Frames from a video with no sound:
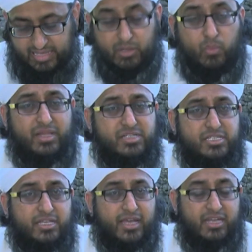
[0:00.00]
He
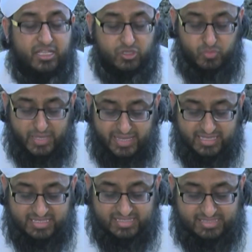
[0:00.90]
went and he
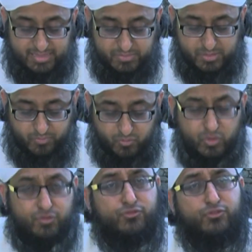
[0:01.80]
drank Zamzam
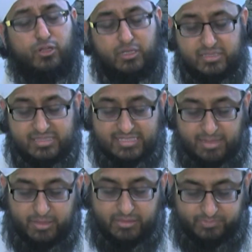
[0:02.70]
with full
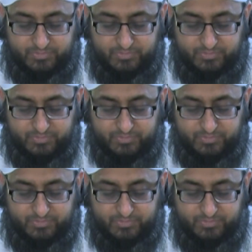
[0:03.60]
stomach.